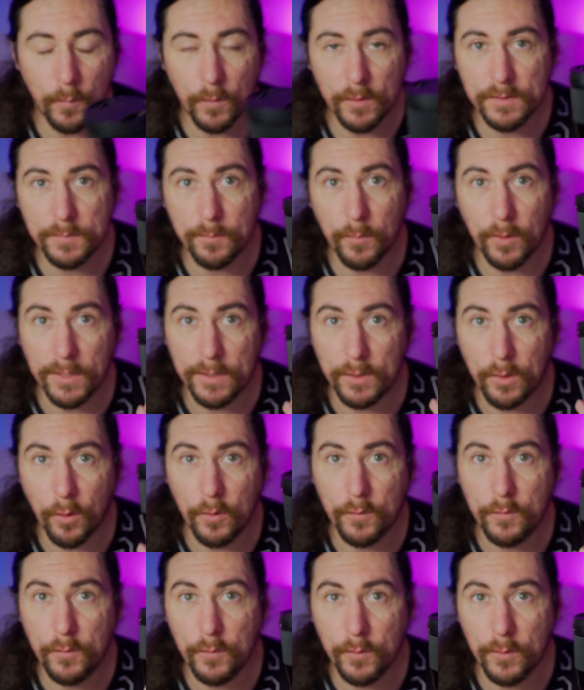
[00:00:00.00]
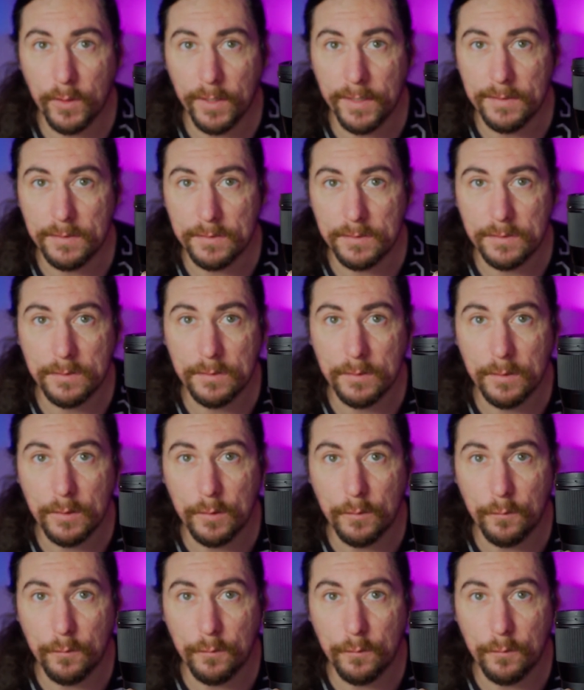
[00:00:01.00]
was my go-to lens